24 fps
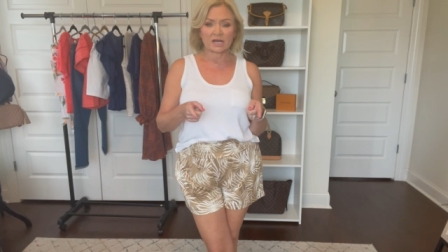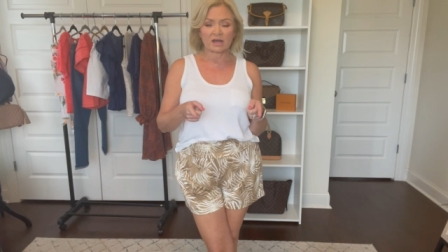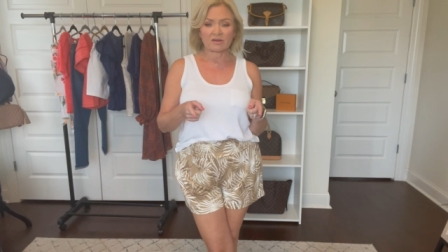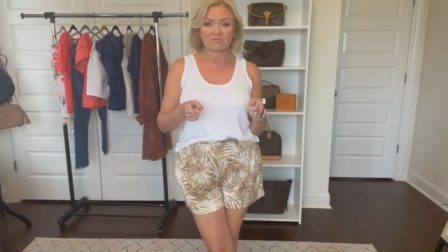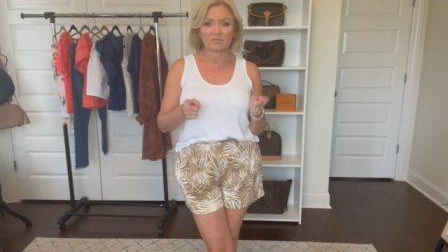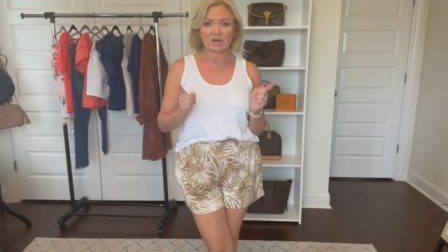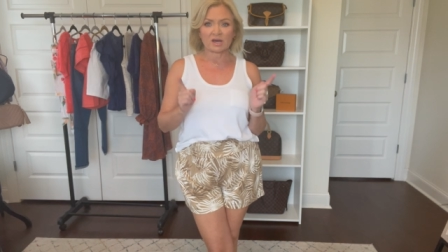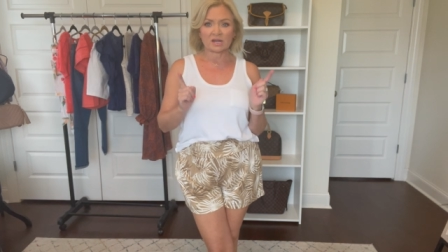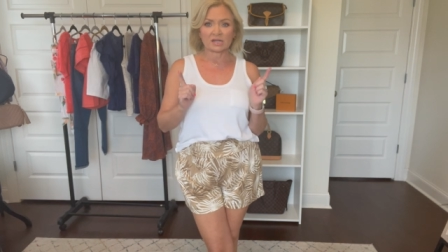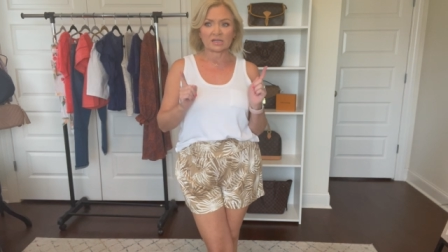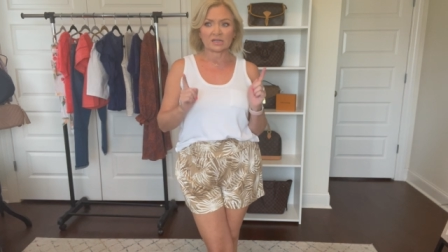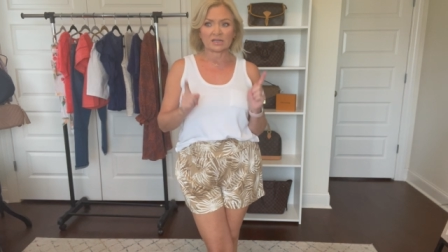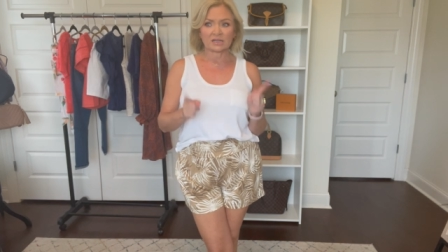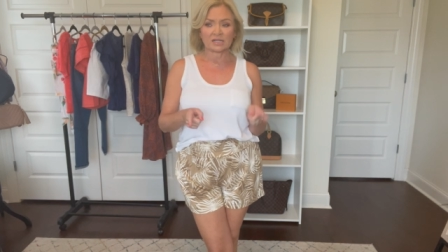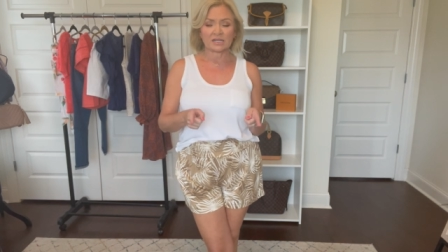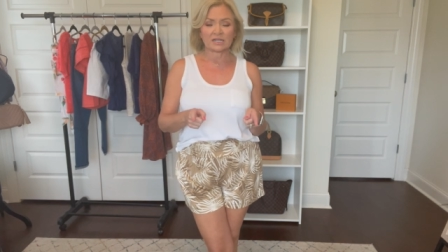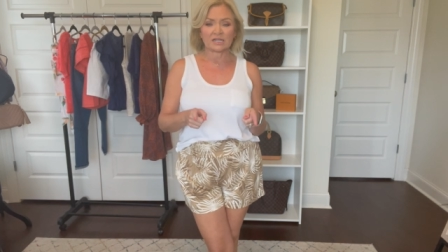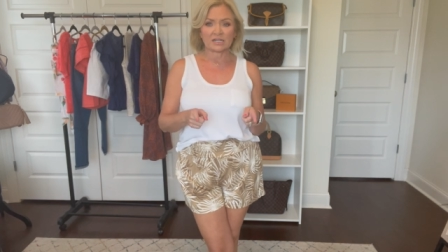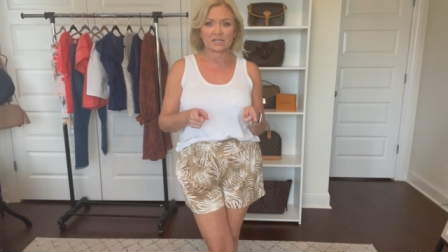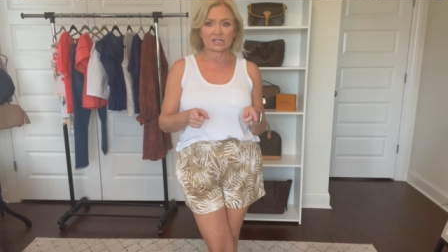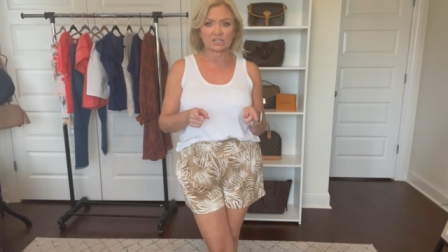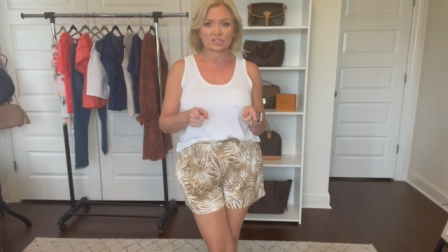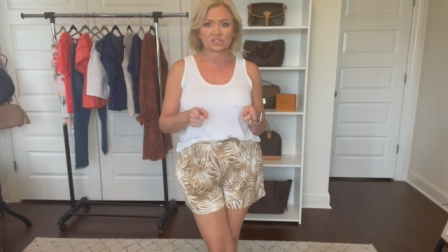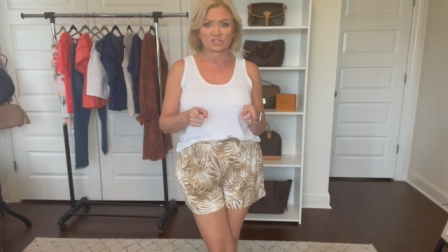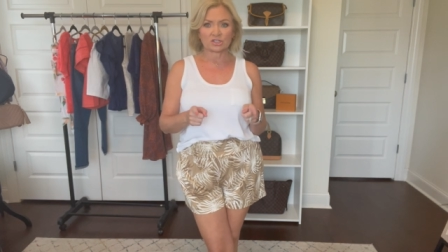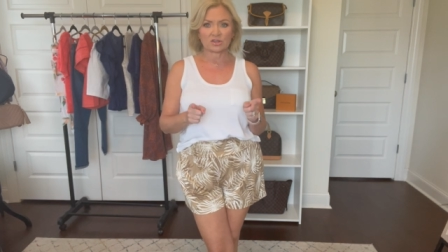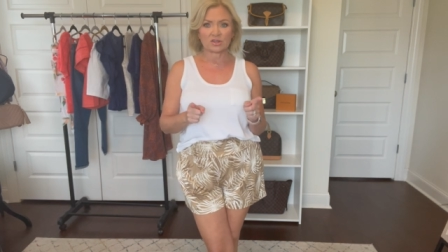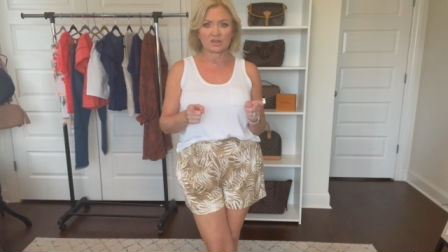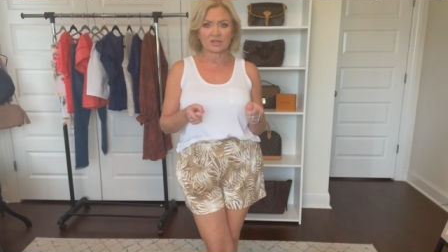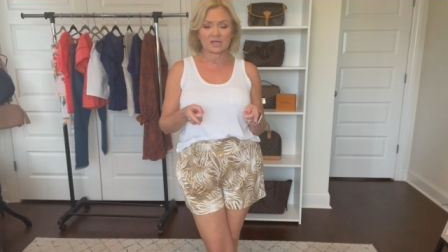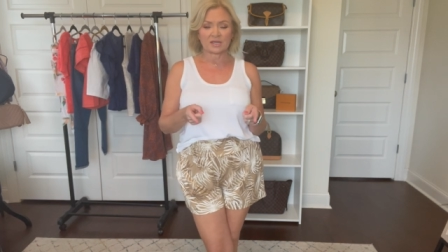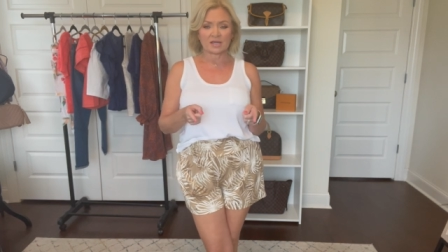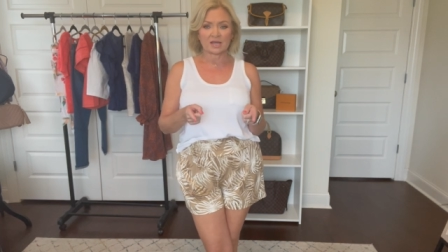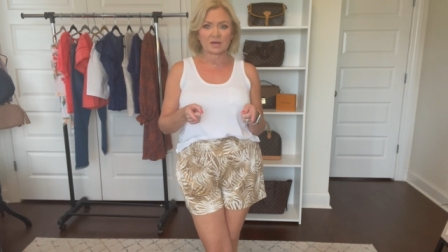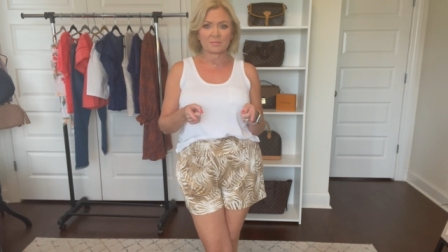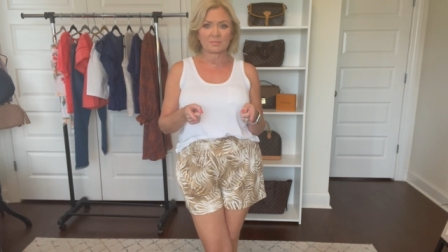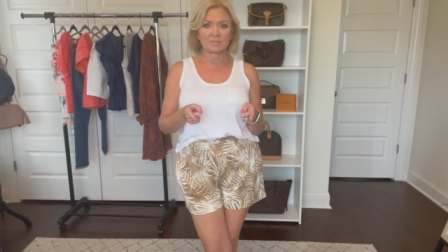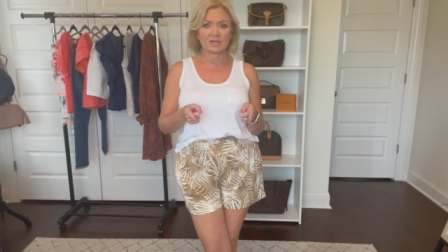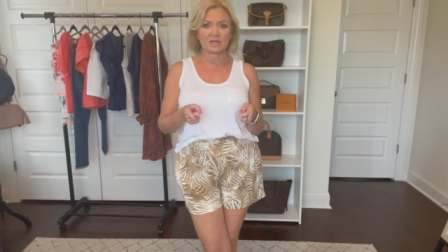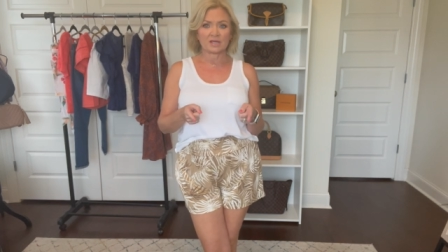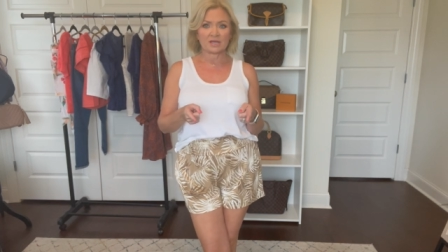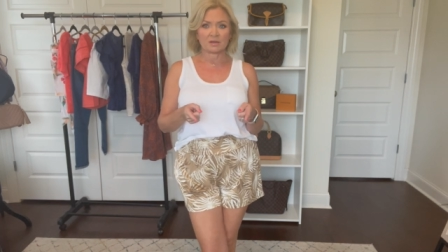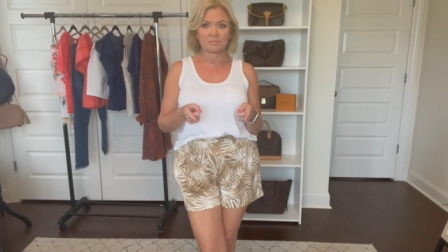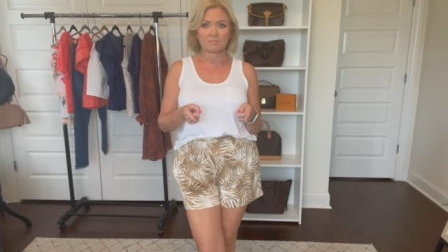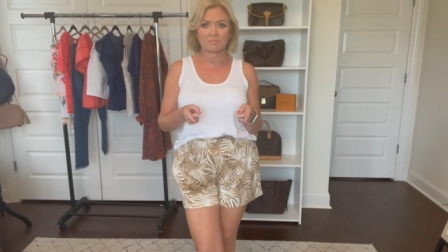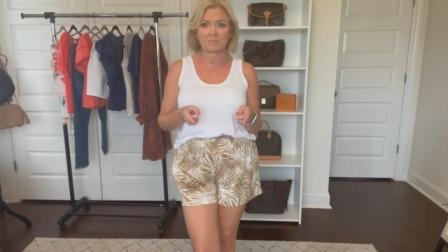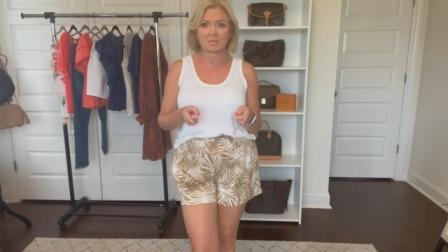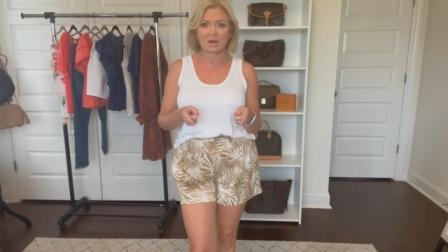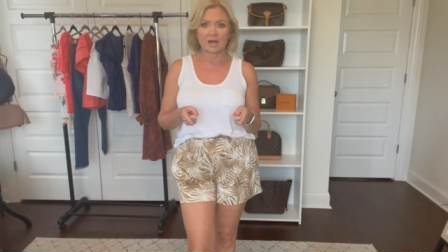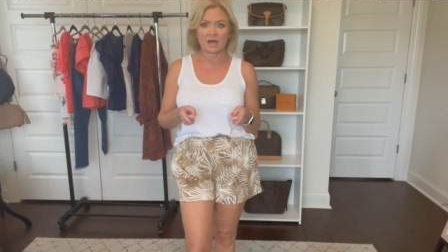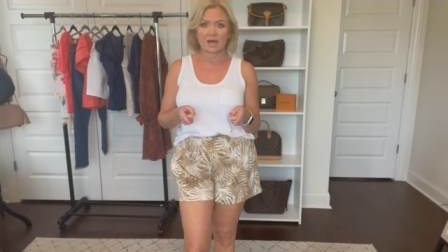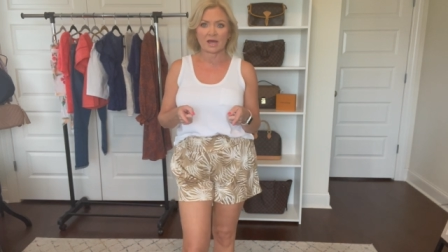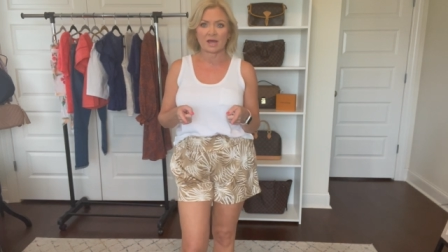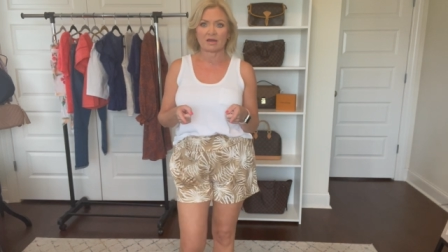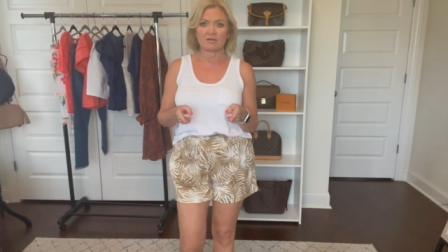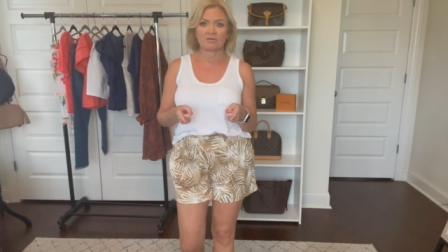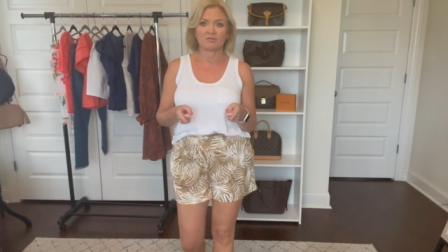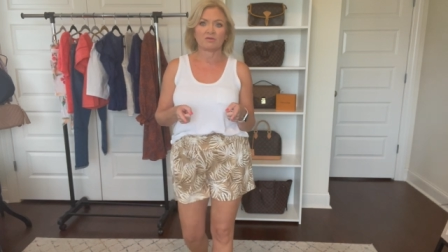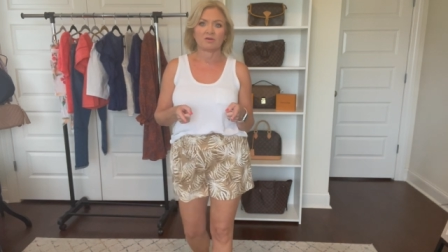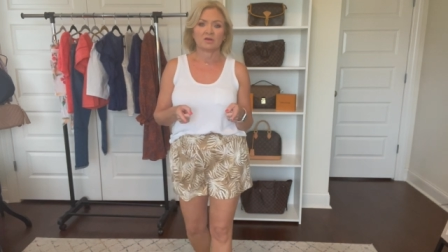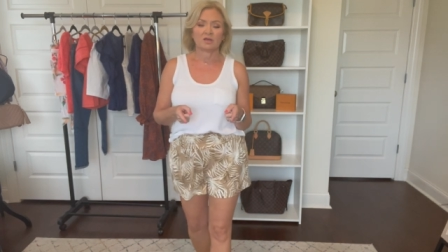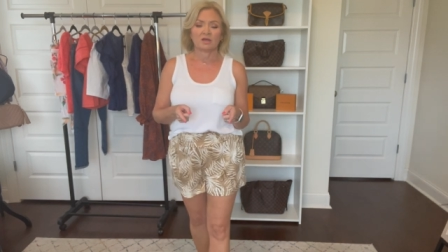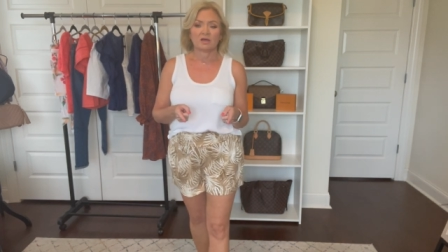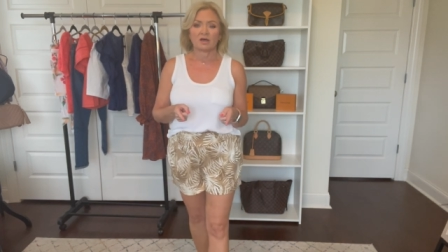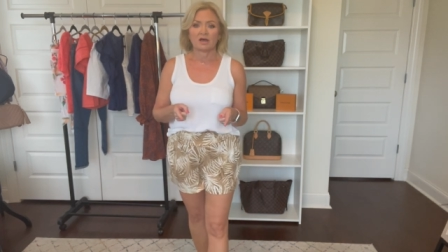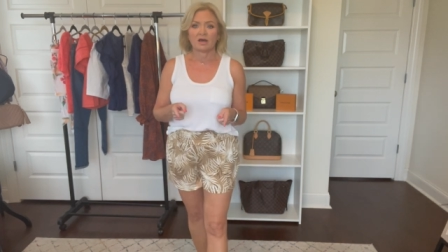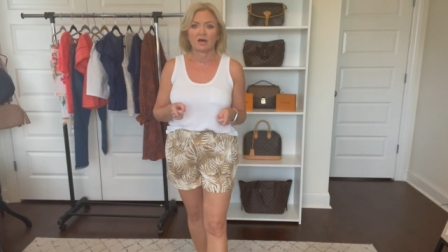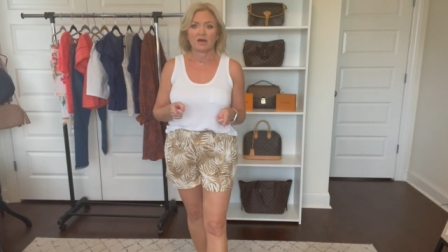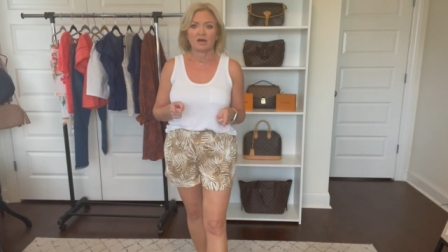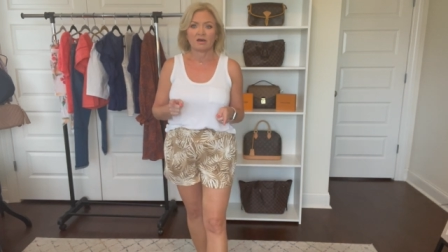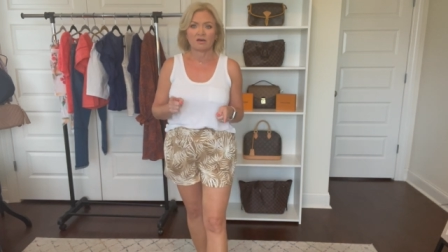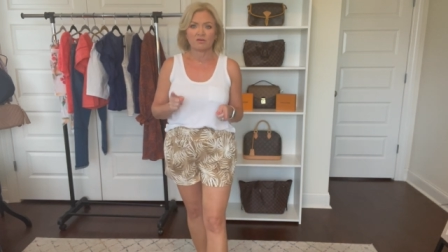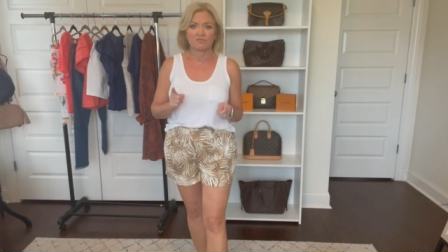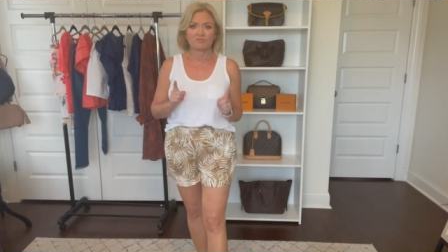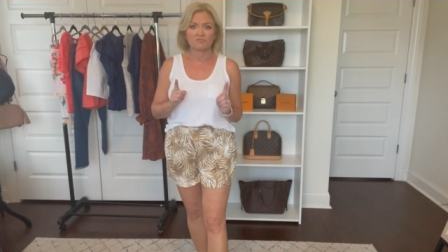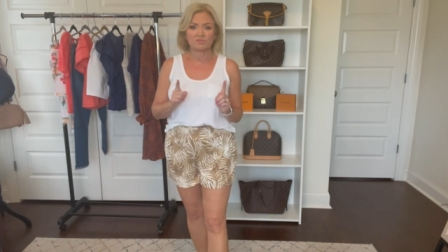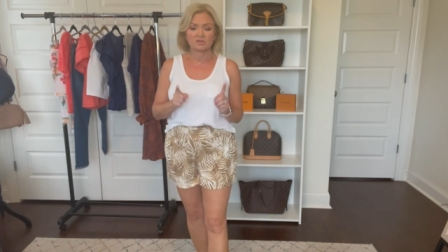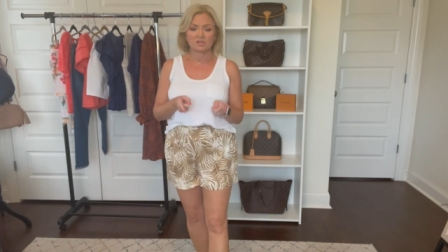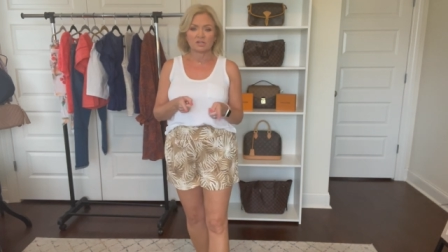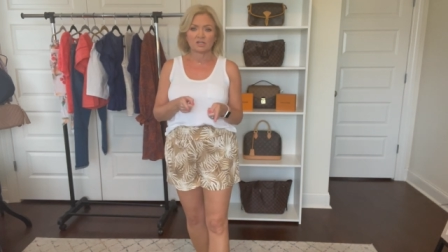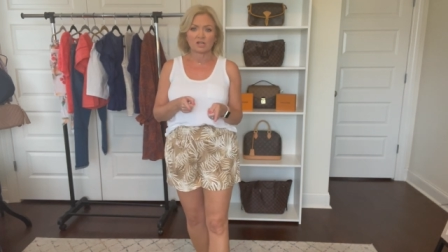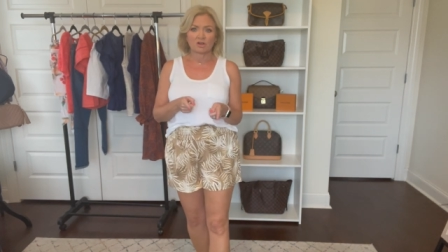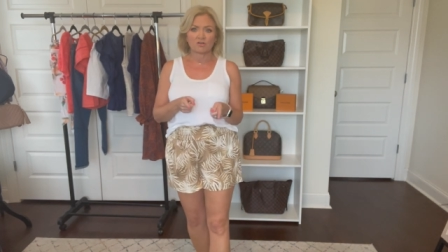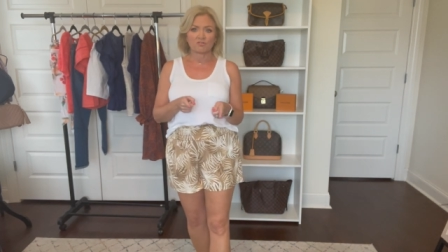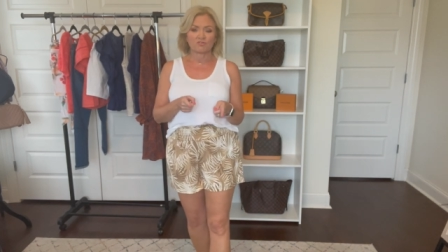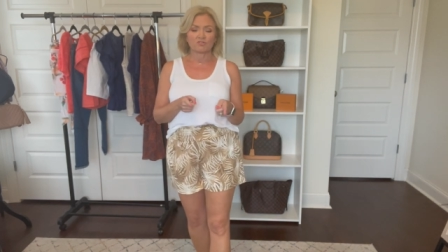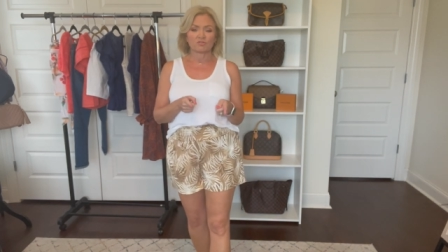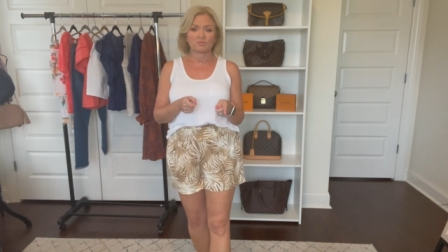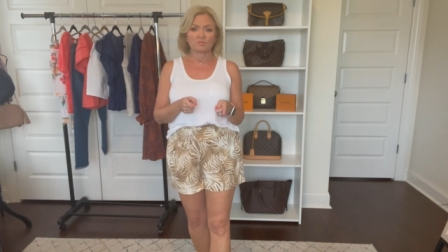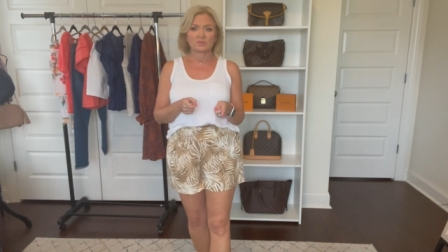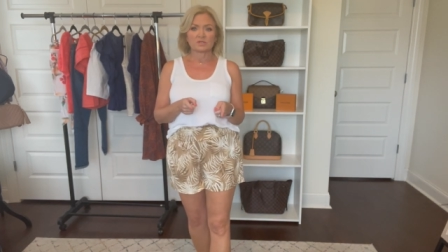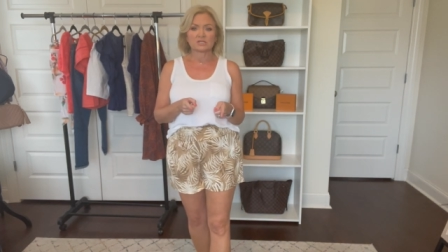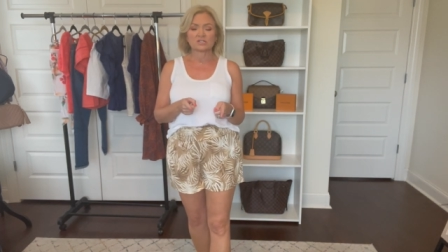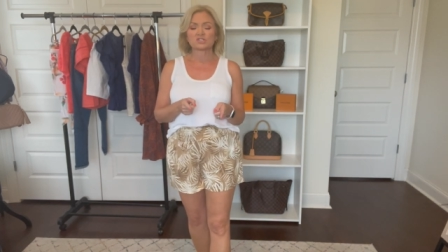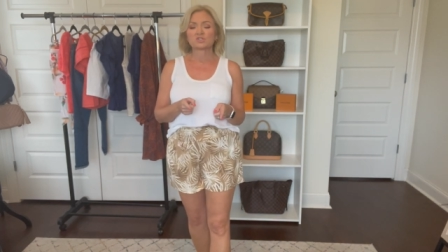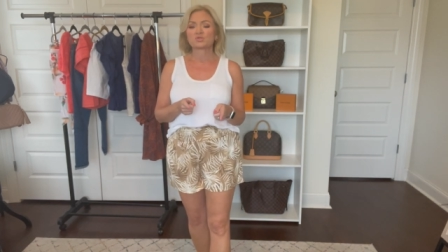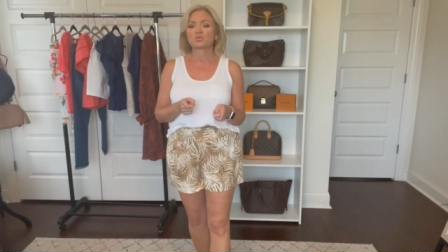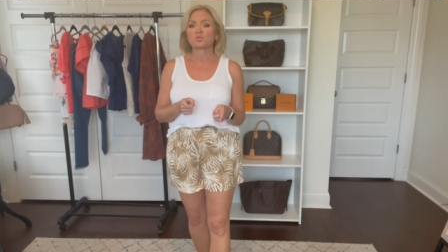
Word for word: I've got a link to them in my uh, video from this